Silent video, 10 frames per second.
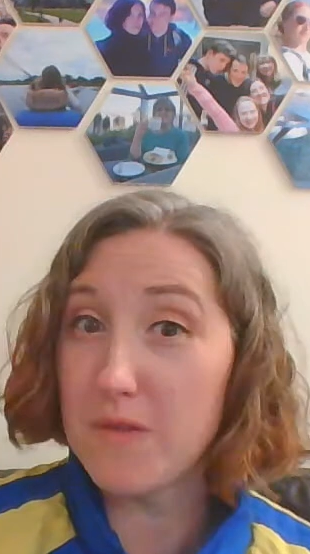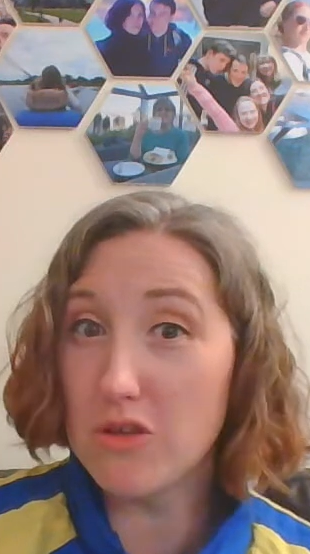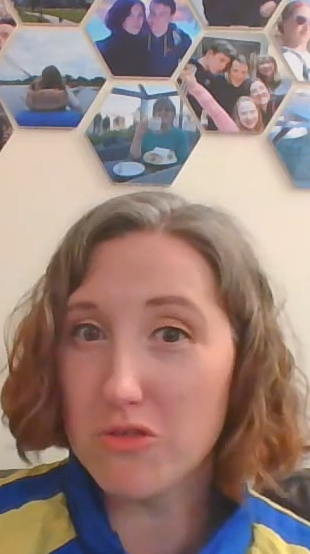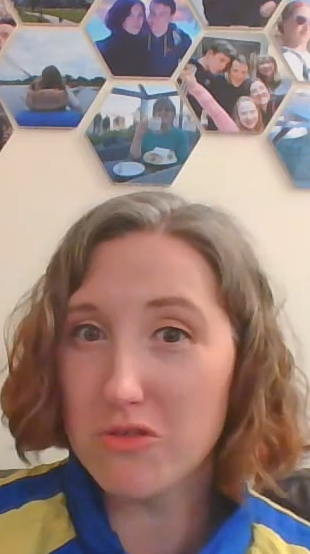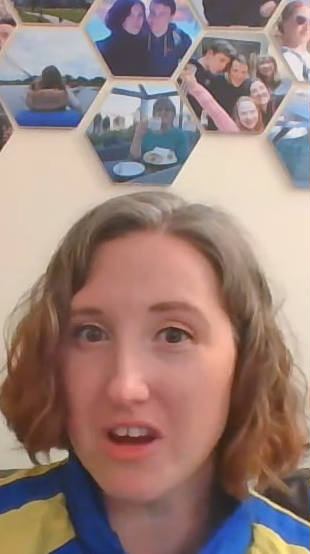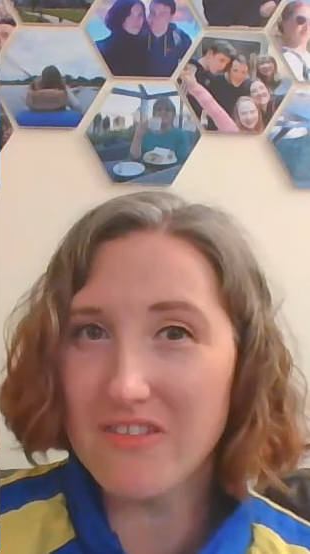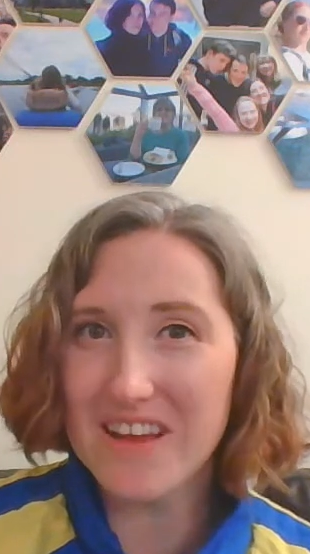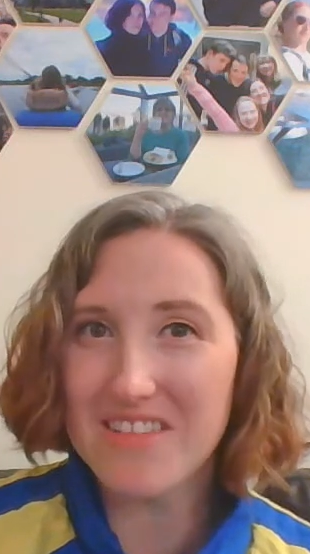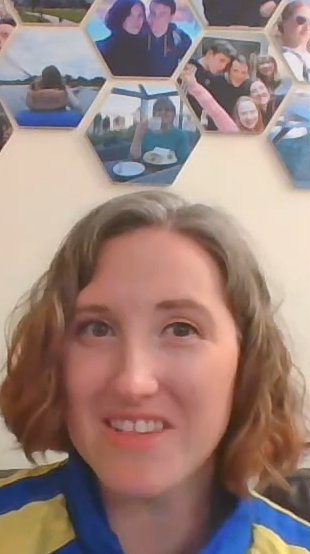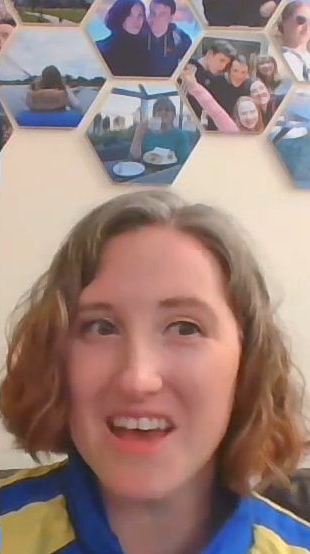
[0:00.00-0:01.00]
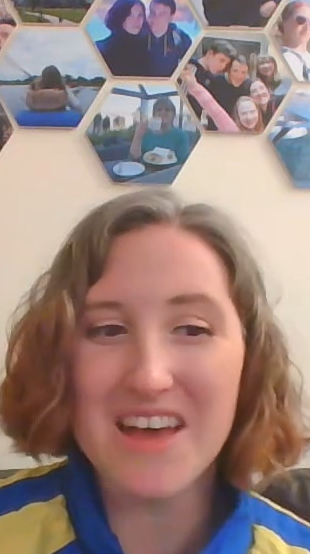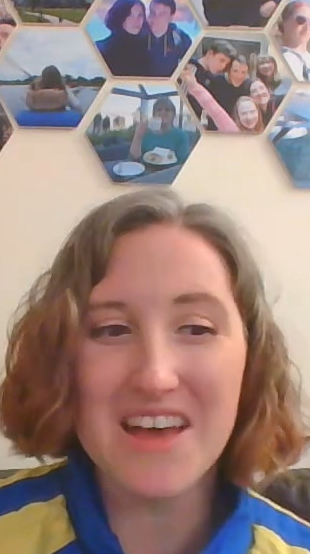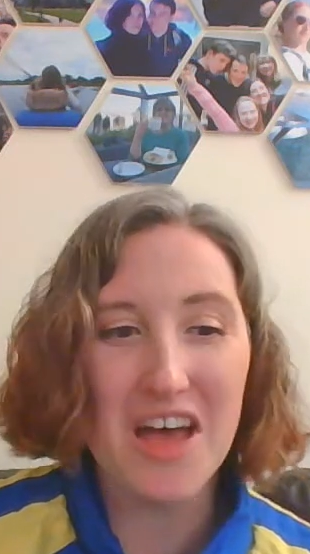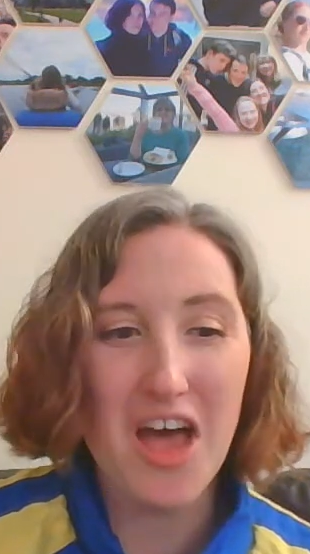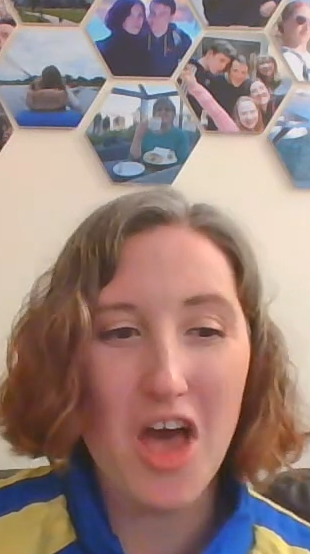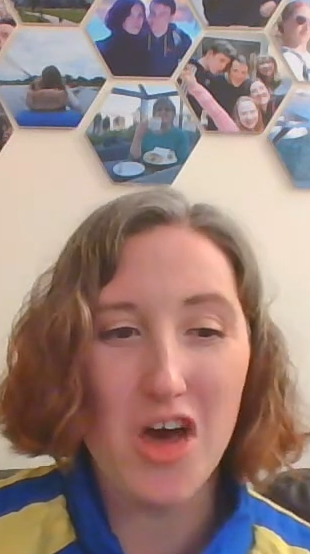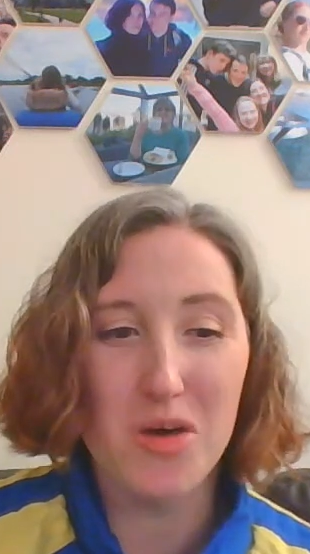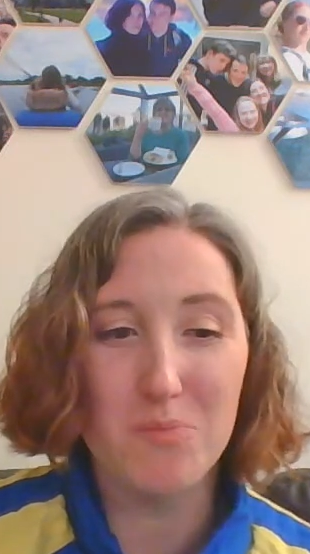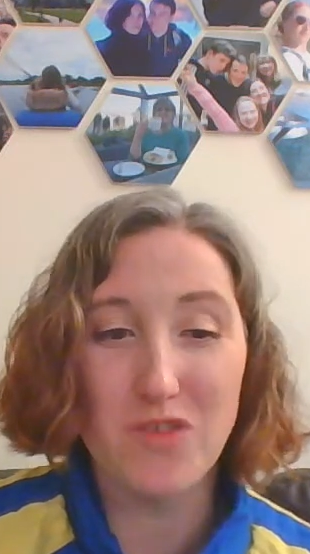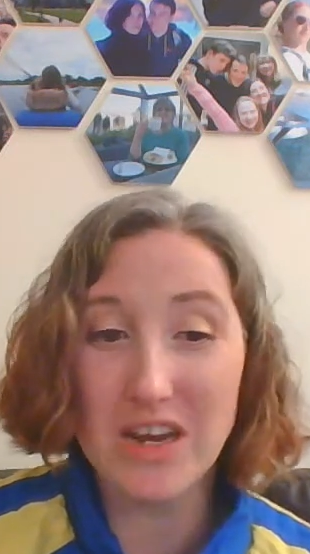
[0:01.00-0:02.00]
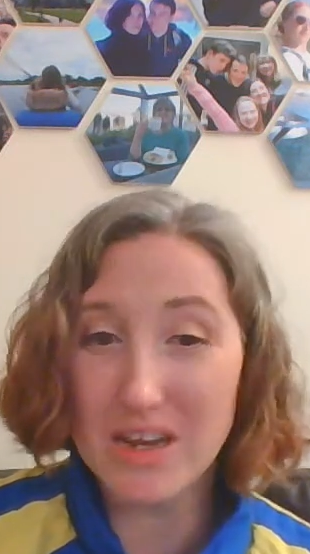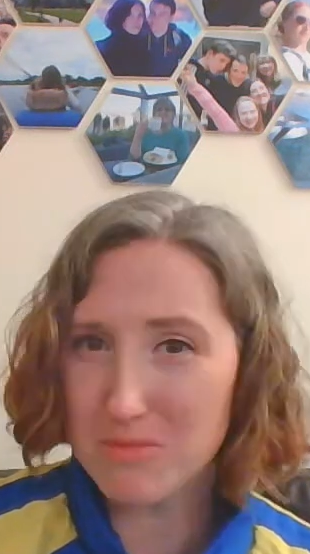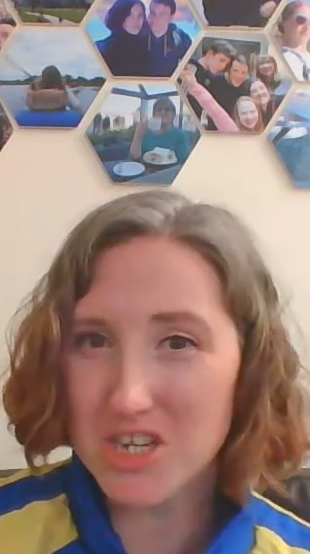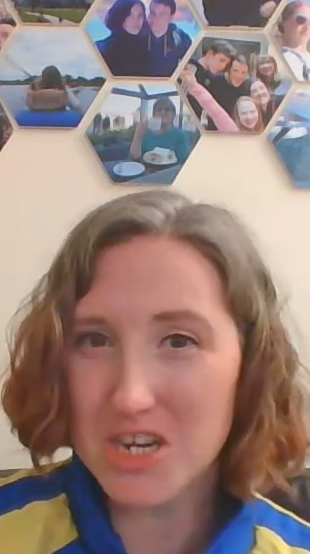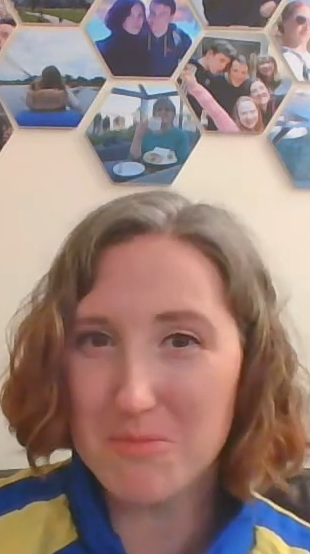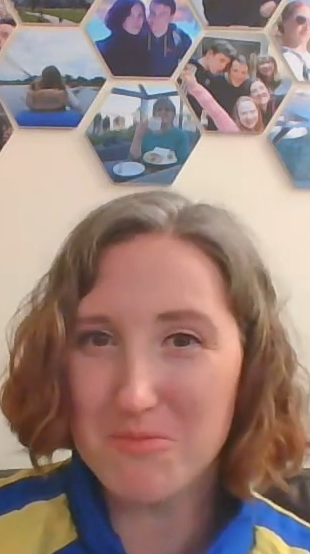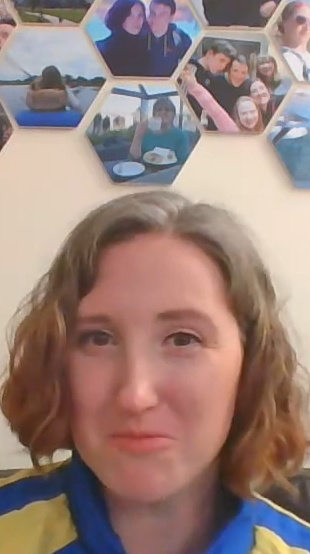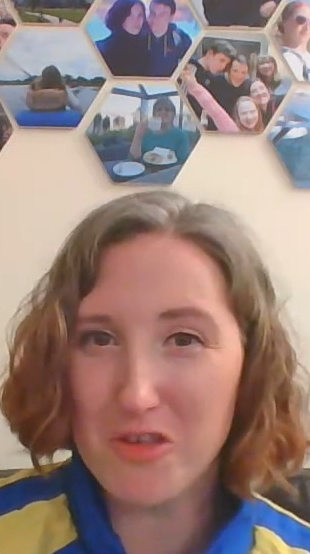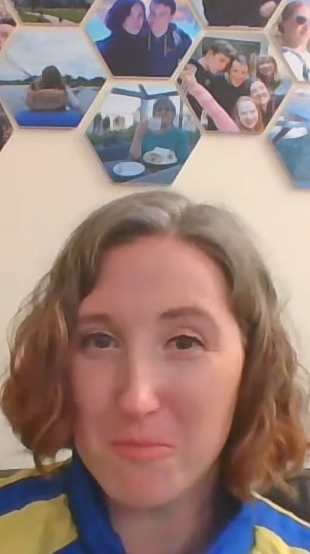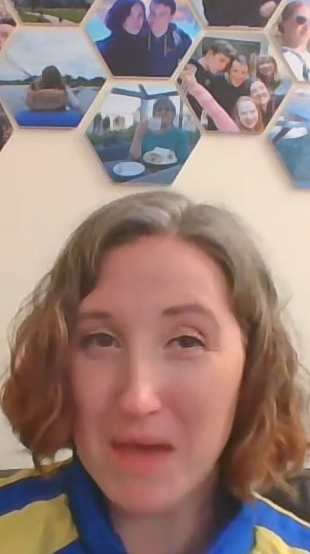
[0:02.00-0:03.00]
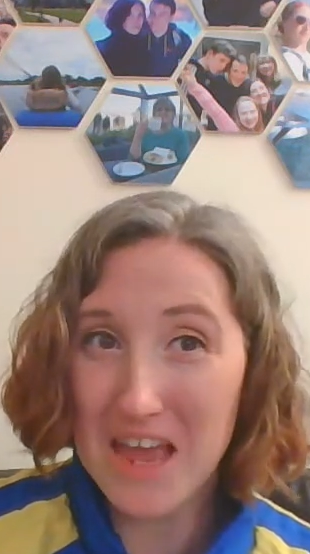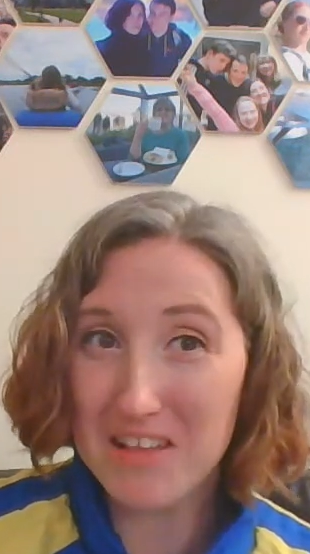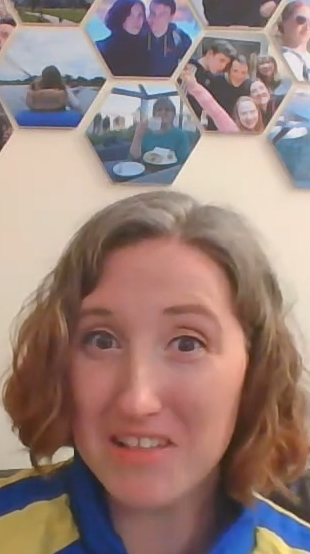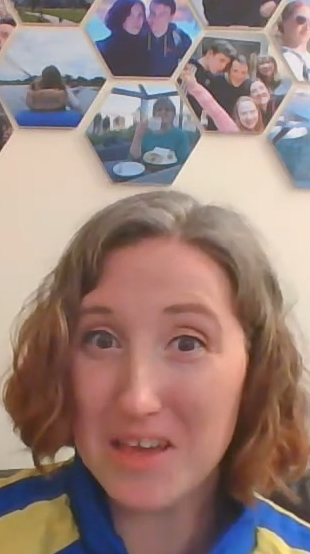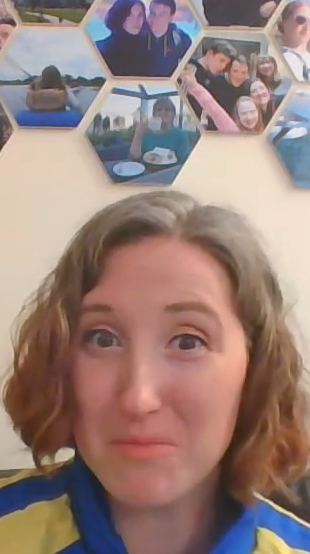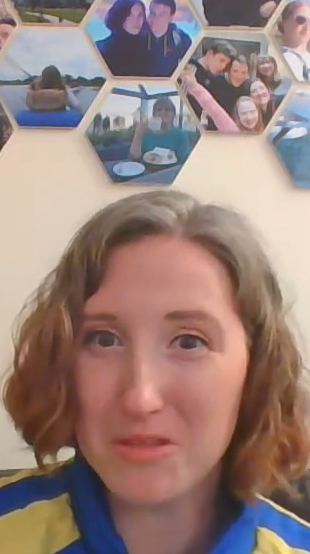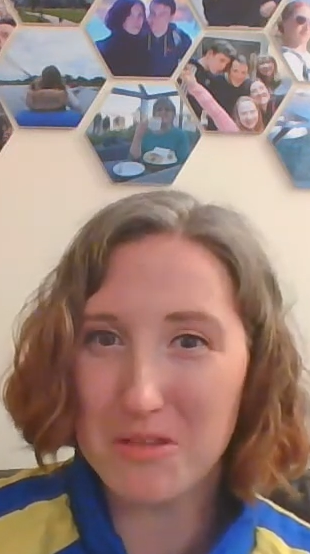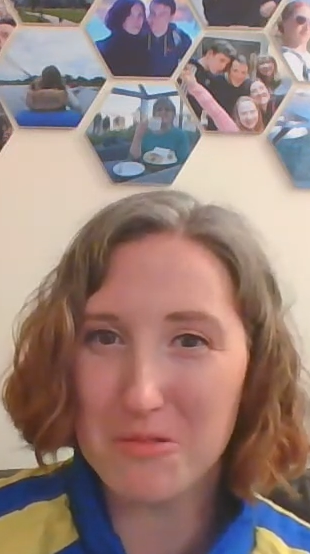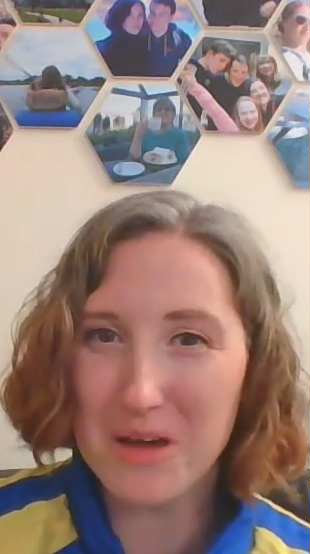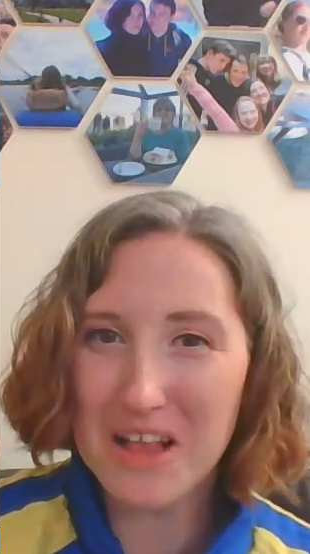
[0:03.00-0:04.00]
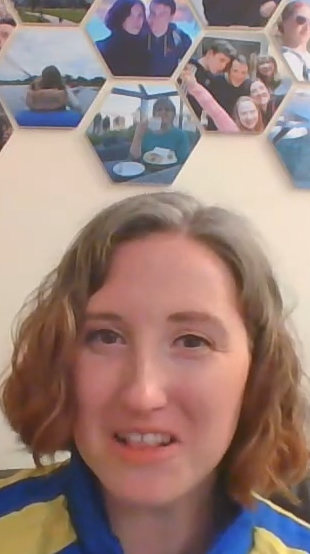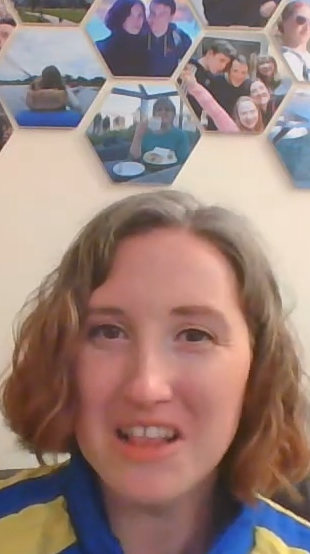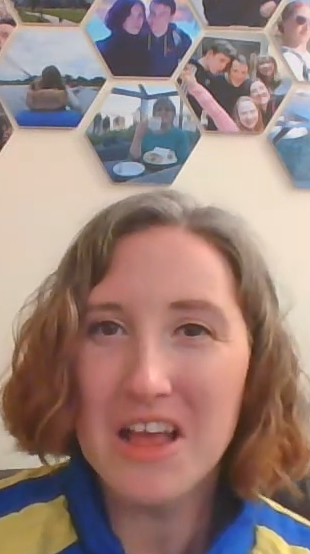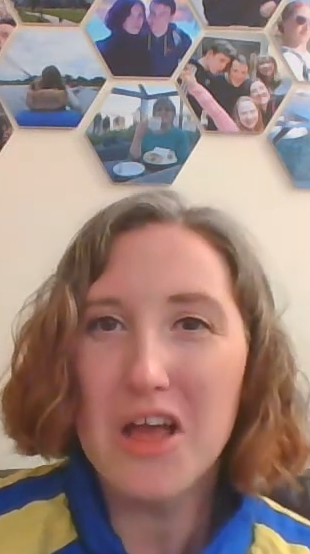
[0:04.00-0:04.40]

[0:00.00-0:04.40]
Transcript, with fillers: funeral director, um, vending machine repair teams as well.